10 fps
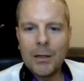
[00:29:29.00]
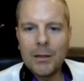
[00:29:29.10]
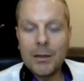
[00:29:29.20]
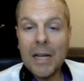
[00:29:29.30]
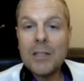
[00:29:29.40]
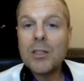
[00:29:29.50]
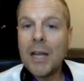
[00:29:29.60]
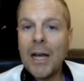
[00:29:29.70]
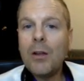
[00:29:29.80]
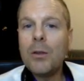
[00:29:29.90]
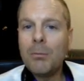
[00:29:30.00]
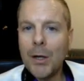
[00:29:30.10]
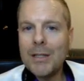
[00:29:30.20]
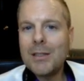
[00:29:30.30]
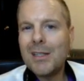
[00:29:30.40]
that's how the
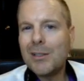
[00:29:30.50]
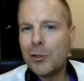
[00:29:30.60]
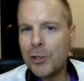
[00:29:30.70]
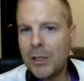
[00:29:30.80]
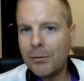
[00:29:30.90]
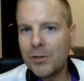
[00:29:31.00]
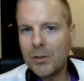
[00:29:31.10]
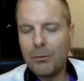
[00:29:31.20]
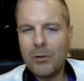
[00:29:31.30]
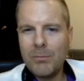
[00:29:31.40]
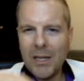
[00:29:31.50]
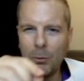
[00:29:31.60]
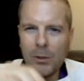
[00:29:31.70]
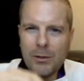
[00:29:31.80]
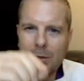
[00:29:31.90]
mindset shifts from that
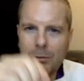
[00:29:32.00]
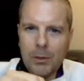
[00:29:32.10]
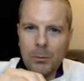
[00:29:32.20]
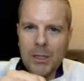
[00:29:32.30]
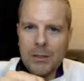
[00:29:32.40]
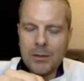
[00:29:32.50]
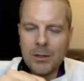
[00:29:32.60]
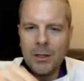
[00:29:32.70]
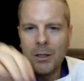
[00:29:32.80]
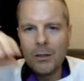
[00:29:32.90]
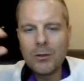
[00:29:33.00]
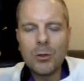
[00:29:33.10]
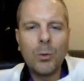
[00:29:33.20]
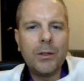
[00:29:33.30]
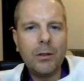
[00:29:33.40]
one to three weeks to
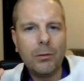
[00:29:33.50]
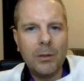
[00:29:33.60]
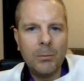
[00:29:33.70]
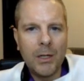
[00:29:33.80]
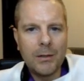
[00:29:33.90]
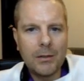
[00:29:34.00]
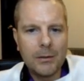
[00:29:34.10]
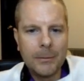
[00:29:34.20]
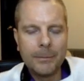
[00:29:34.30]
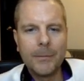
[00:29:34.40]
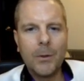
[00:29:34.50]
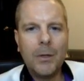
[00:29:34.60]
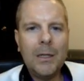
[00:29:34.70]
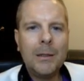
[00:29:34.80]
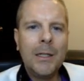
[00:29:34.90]
one to three months, all
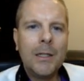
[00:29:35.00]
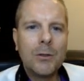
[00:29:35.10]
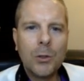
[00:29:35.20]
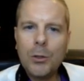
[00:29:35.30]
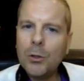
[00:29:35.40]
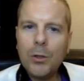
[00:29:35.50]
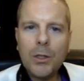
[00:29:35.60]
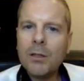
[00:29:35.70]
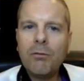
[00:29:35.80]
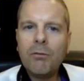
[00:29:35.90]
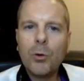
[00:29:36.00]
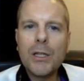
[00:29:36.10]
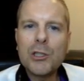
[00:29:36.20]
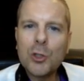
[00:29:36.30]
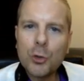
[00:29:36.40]
right? So you're looking for a
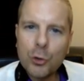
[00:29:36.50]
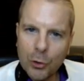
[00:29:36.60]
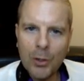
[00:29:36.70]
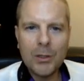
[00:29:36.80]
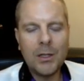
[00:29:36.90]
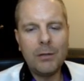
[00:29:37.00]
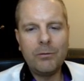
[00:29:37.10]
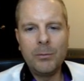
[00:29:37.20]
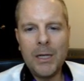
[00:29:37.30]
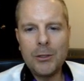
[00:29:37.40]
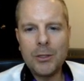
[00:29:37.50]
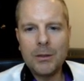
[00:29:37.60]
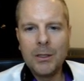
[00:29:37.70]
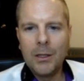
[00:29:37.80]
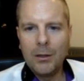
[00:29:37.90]
strong confirmation,
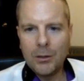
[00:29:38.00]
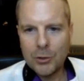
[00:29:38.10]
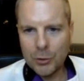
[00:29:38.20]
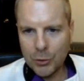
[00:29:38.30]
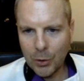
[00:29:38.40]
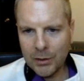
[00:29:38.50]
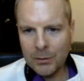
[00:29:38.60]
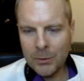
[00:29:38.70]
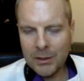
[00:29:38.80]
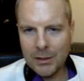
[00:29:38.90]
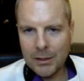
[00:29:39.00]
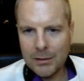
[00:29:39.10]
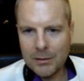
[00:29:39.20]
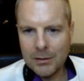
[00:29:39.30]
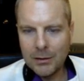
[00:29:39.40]
starting with
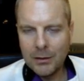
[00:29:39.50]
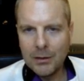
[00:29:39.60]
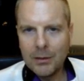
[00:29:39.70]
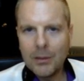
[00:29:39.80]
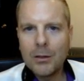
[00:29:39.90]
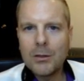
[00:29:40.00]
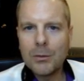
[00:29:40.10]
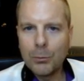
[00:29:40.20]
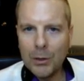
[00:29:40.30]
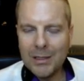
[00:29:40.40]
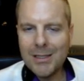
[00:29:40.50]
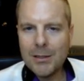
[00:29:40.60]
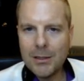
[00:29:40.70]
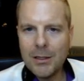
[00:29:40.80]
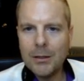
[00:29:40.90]
this to really
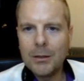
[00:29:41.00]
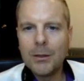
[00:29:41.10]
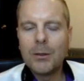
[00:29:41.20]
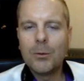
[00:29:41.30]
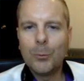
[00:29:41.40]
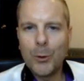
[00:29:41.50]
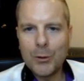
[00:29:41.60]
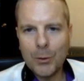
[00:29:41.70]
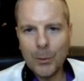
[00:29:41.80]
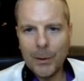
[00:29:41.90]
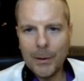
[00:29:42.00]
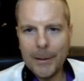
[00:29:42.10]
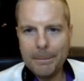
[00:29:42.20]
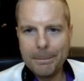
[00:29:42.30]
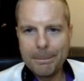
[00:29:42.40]
see what's going on,
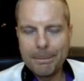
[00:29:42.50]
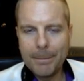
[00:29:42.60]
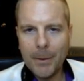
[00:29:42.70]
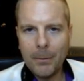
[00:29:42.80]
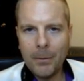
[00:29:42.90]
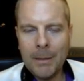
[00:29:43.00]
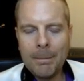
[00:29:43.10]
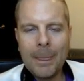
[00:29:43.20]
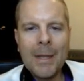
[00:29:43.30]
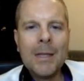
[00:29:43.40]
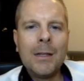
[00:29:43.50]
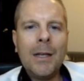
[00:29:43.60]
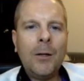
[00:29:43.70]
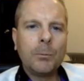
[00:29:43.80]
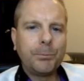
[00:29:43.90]
all right?
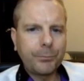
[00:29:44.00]
Now,